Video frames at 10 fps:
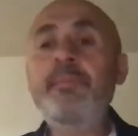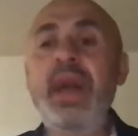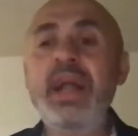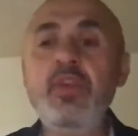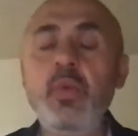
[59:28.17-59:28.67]

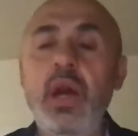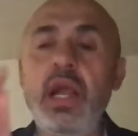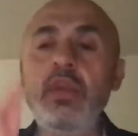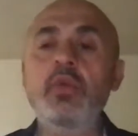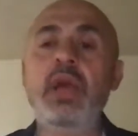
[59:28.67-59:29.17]
That's
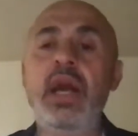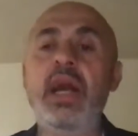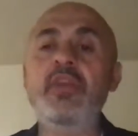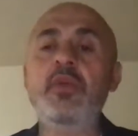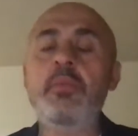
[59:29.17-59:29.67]
why you
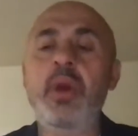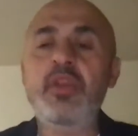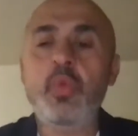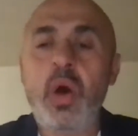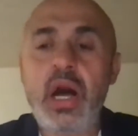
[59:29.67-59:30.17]
guys
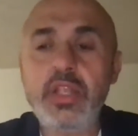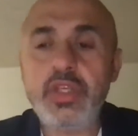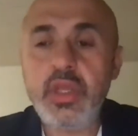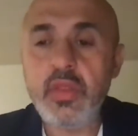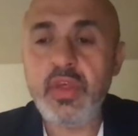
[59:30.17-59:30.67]
must
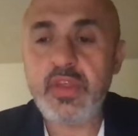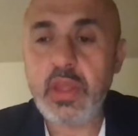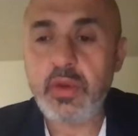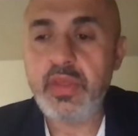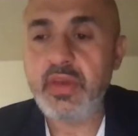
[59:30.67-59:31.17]
watch the
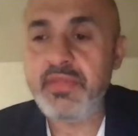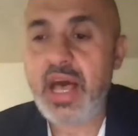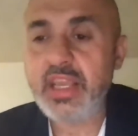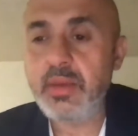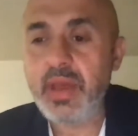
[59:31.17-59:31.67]
series of
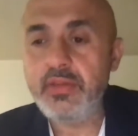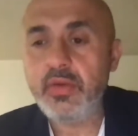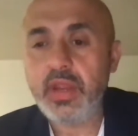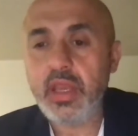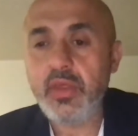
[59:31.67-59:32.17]

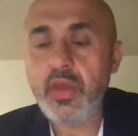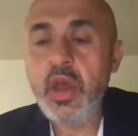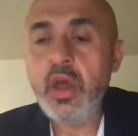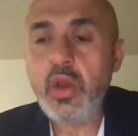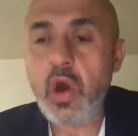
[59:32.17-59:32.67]
documentaries
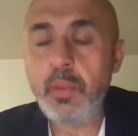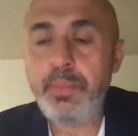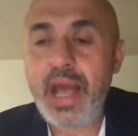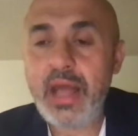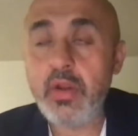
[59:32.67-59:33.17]

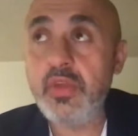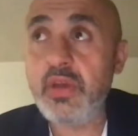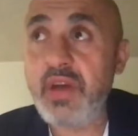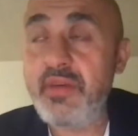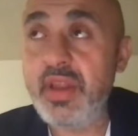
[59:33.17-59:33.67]
called Patterns
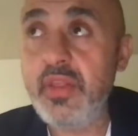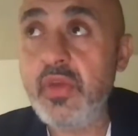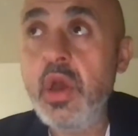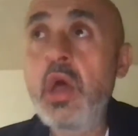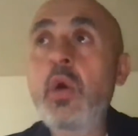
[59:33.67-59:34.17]
of
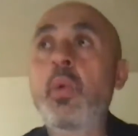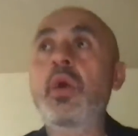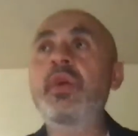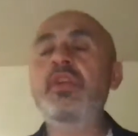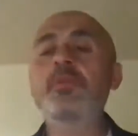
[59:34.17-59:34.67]
Evidence,
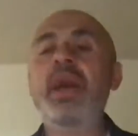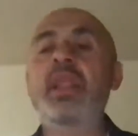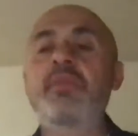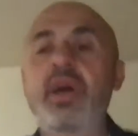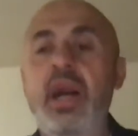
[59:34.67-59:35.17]
where this
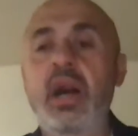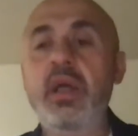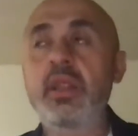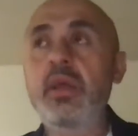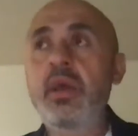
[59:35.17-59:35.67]
man of
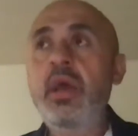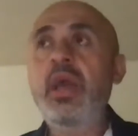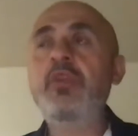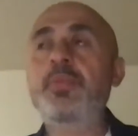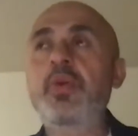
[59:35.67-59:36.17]
God
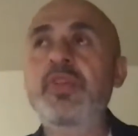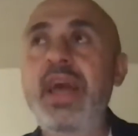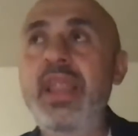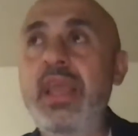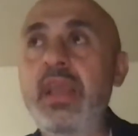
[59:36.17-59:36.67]
is
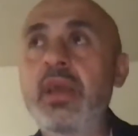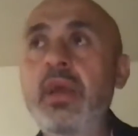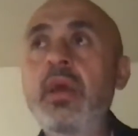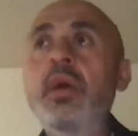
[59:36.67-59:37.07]
presenting